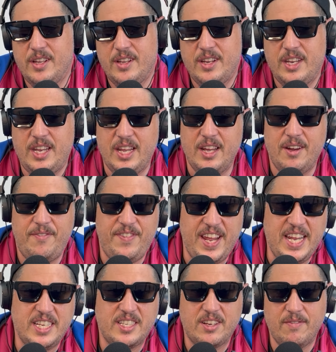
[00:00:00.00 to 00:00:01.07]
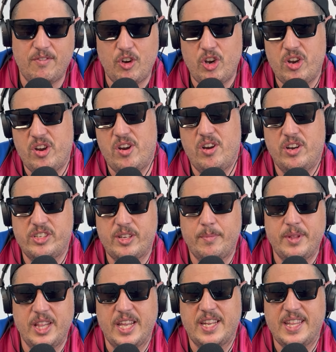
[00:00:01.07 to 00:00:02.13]
get a phase converter or something
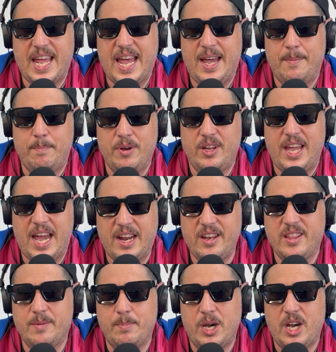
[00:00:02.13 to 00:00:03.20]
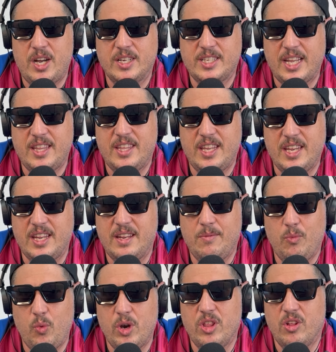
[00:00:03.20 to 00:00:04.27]
like that, but out of the box, I think
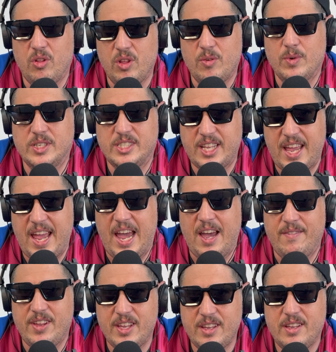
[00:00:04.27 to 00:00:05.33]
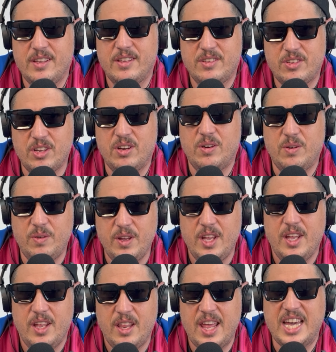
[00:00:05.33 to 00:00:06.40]
we're the only ones that have it. So
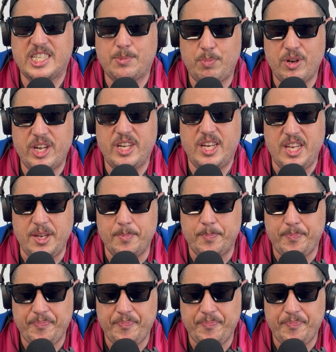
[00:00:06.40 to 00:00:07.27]
that's pretty neat.